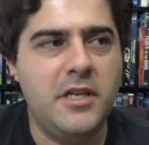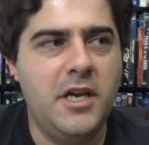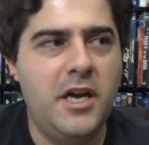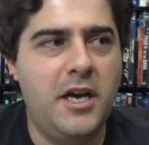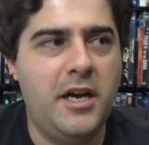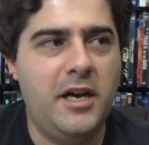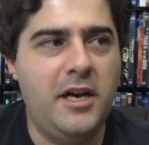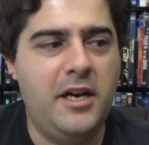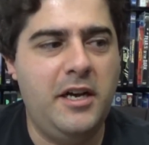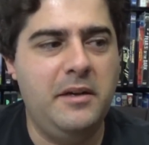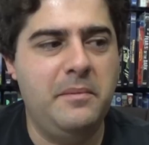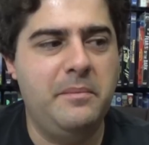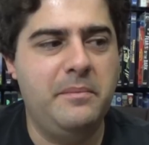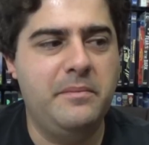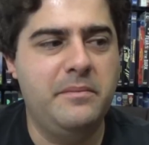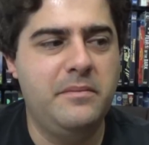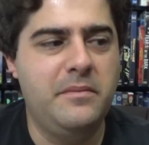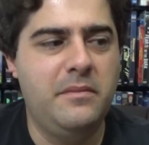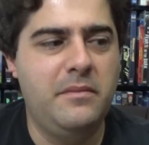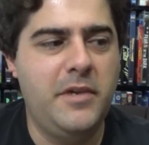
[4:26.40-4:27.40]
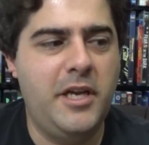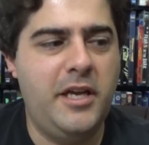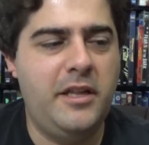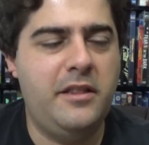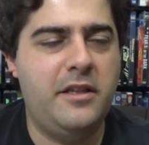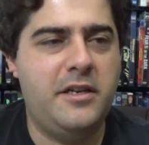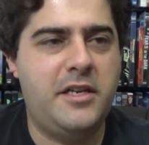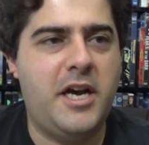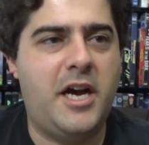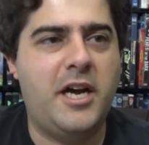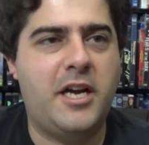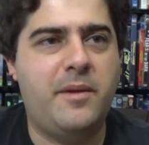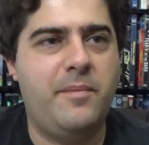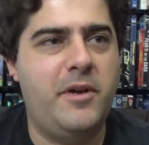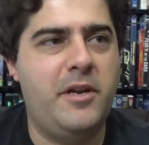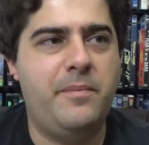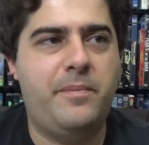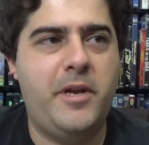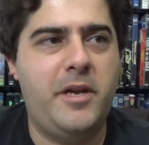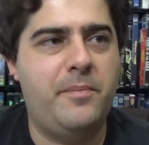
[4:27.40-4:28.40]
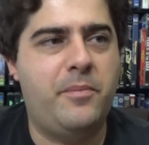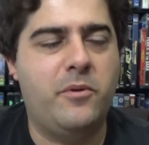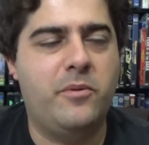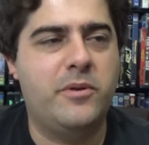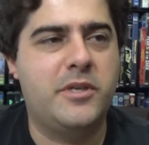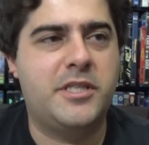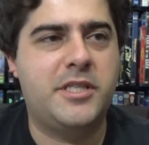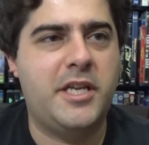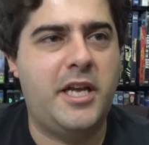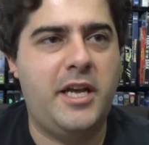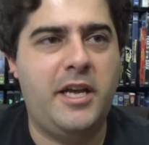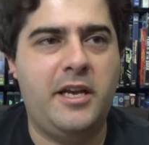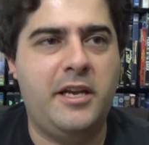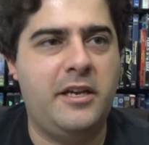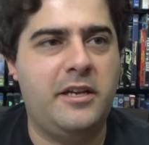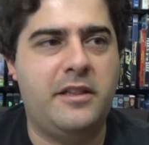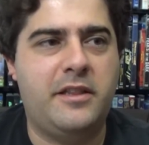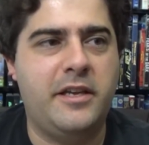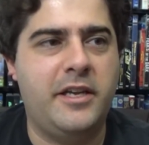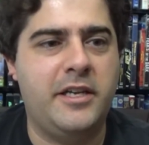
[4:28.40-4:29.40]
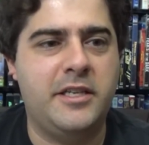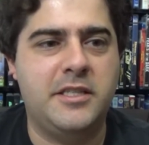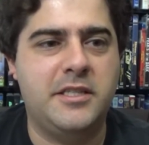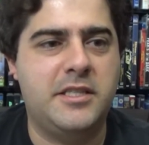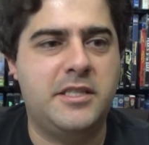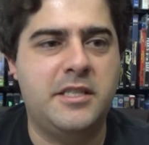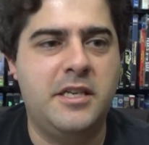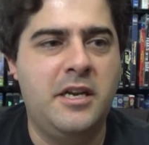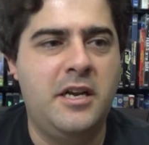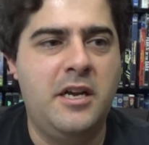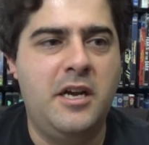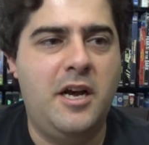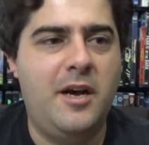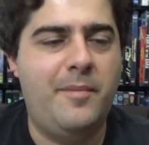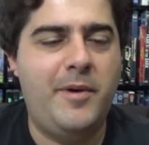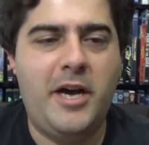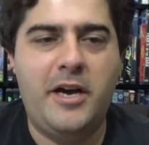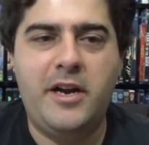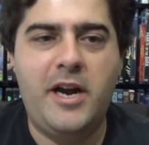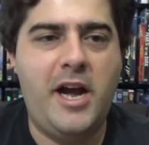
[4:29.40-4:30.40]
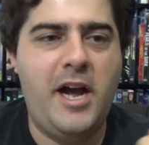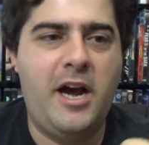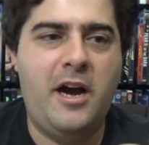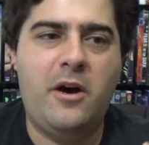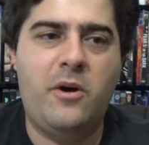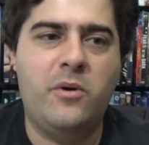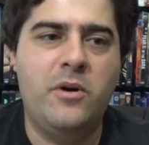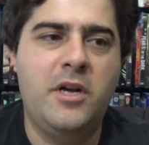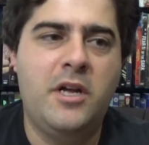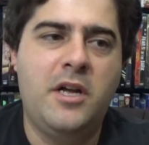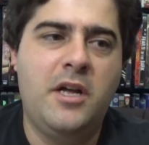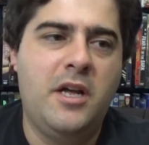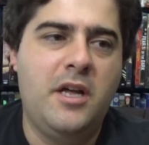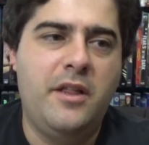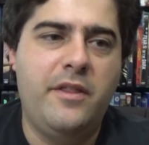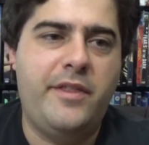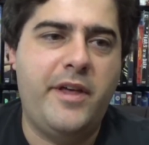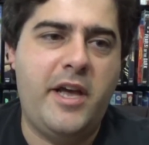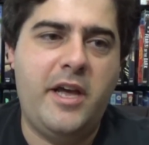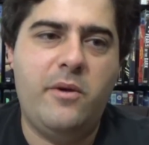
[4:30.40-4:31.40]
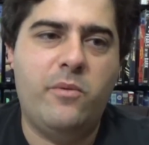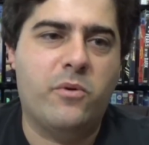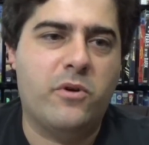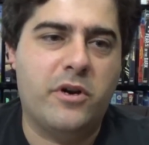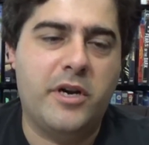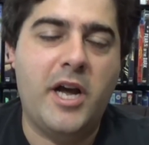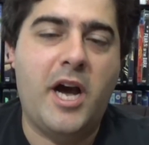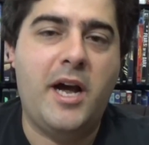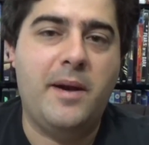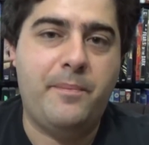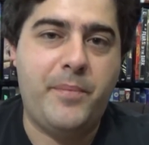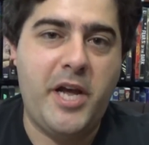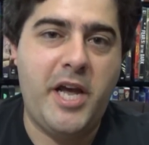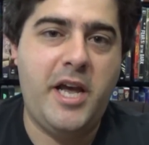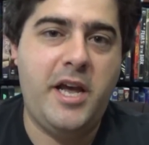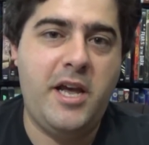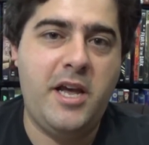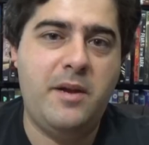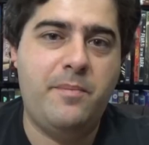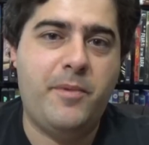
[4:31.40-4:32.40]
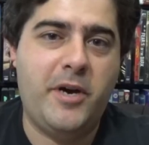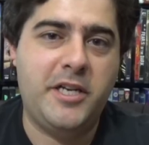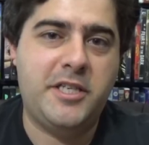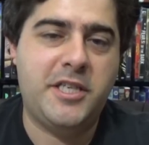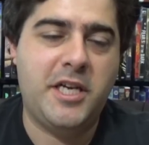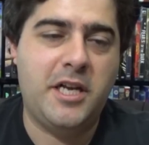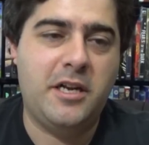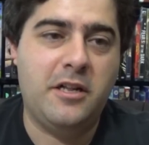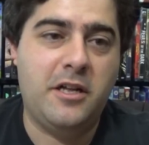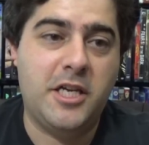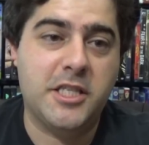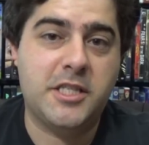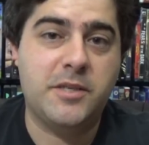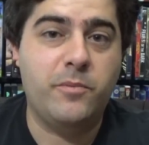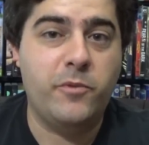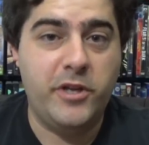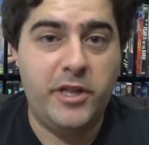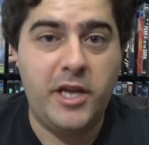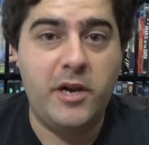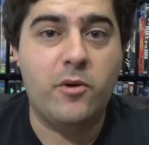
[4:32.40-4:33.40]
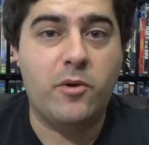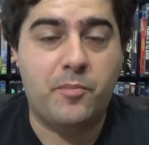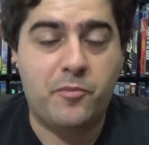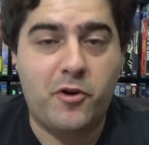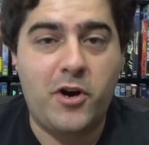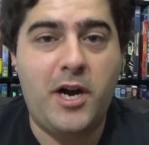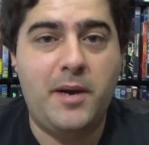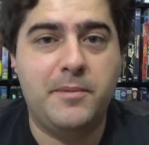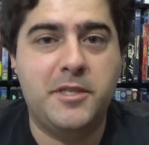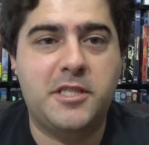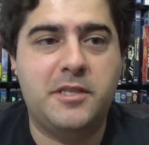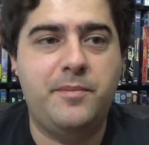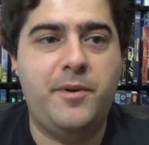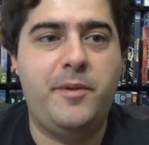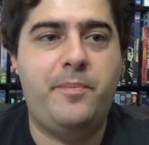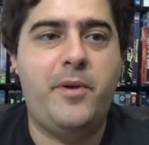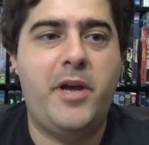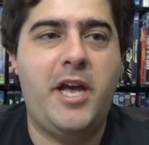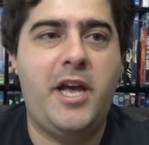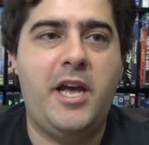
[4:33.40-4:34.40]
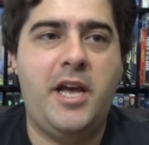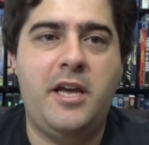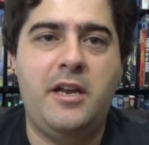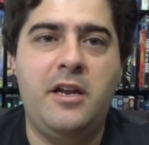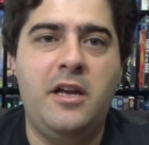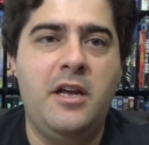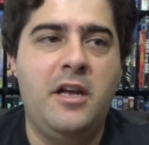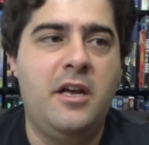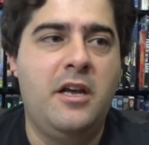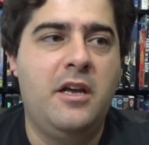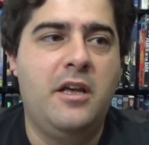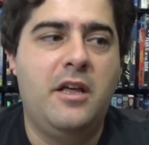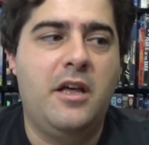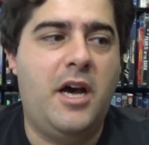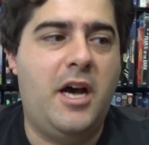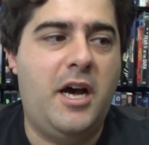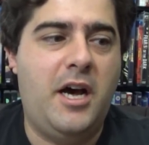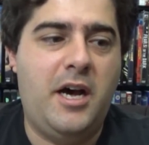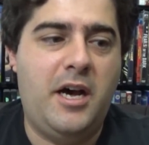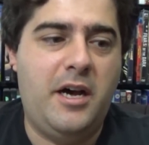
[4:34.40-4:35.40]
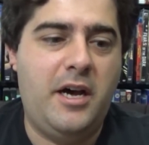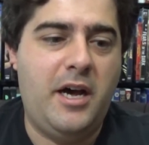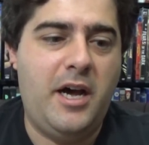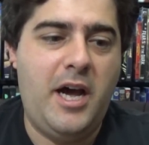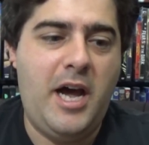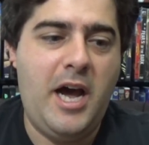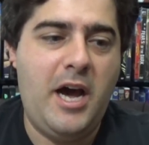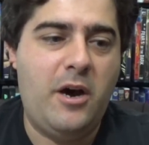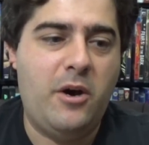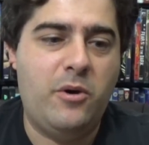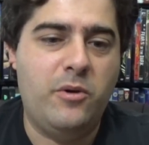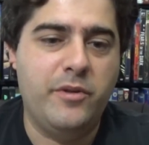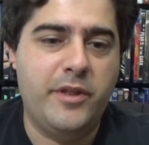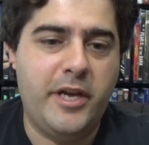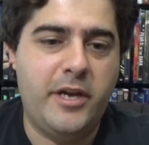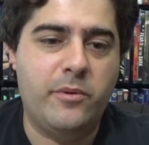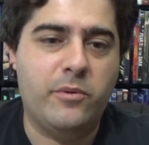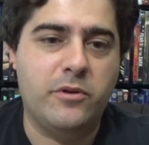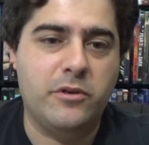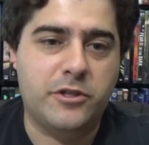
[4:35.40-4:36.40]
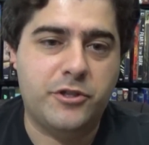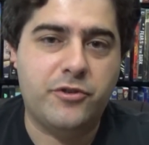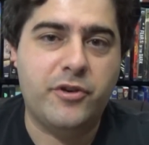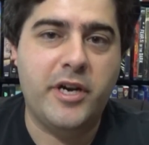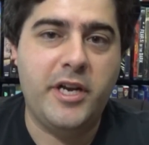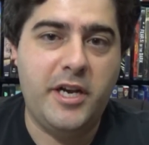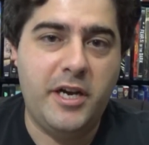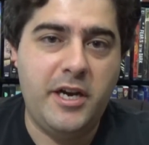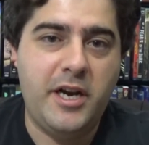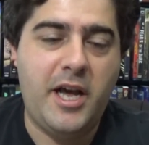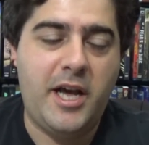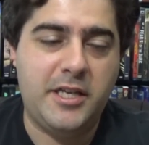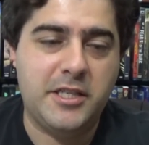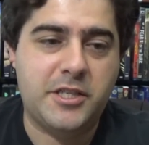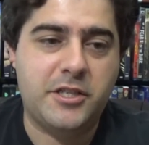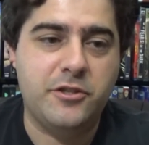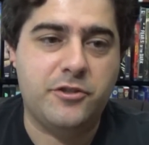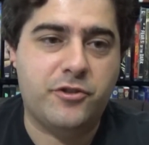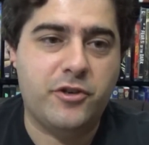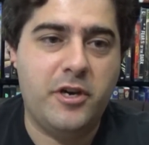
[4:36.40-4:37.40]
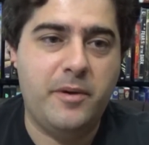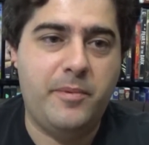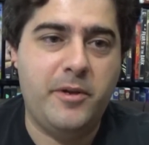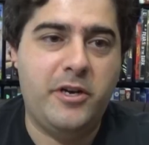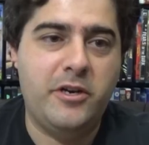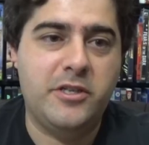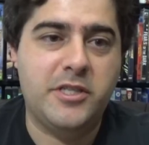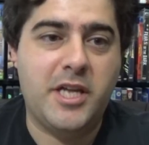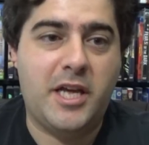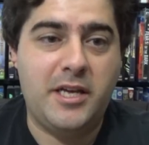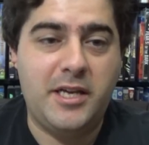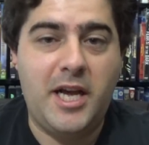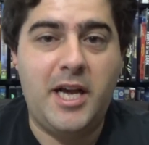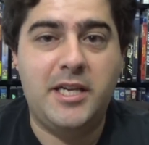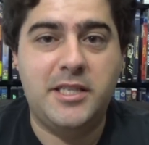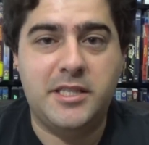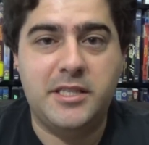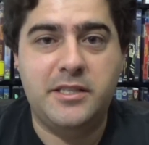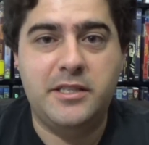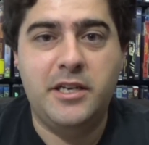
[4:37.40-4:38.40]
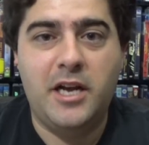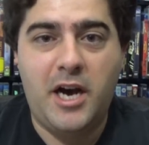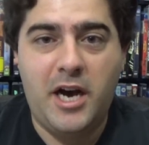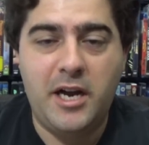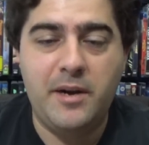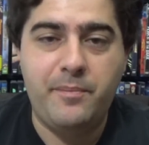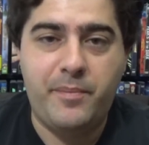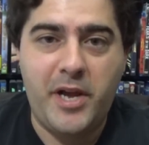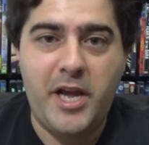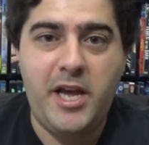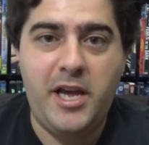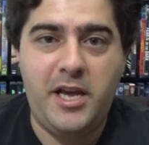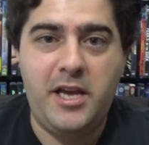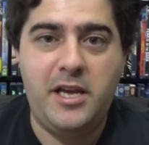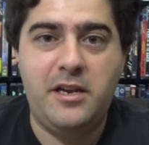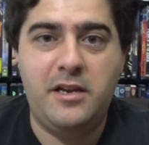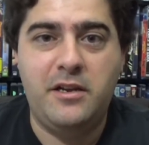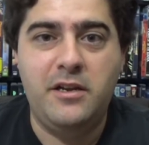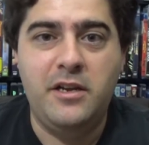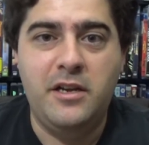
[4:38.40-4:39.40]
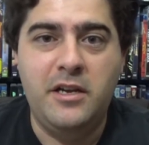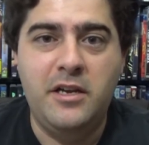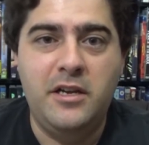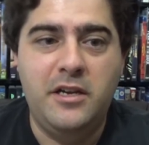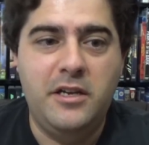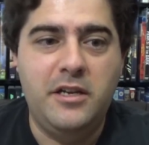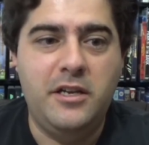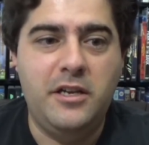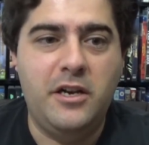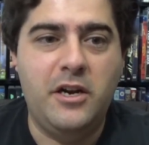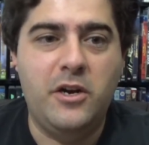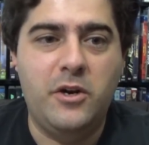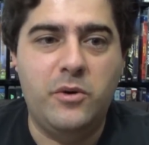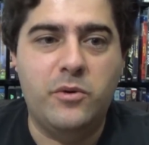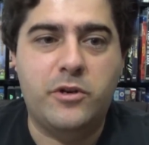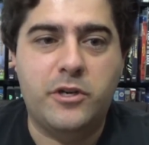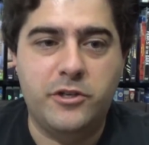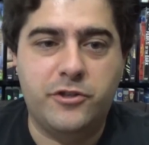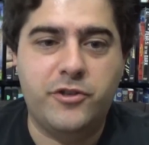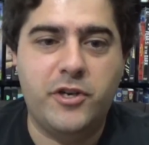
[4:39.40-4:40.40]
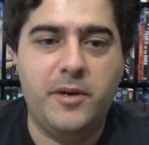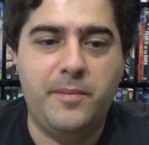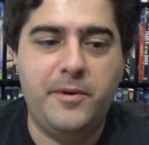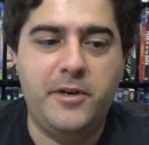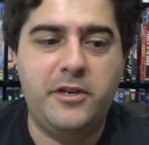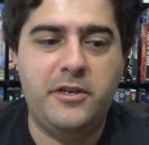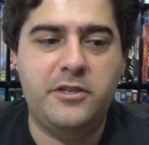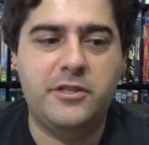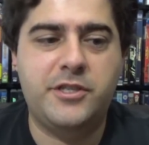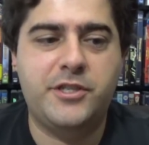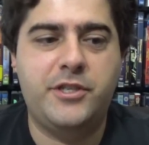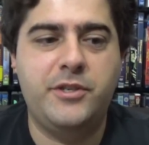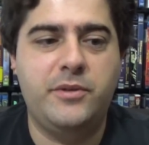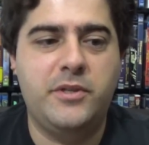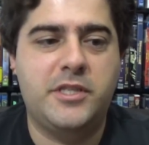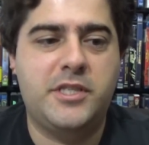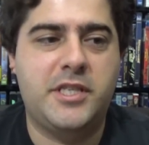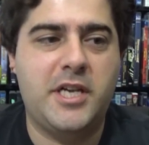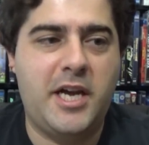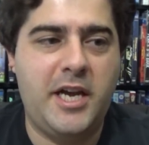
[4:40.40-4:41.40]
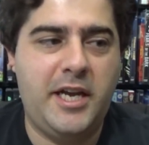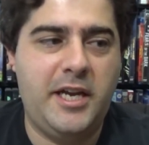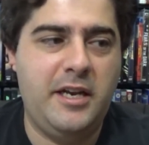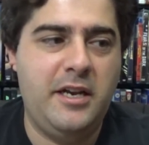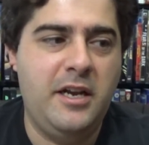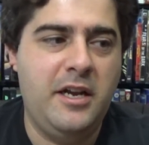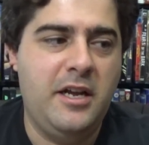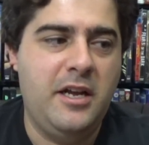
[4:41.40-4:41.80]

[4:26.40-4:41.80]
In the document, people were saying things about how they were not paid by Channel Awesome when they were promised to be paid, how they were treated as contributors, as non-paid, contributors to the site.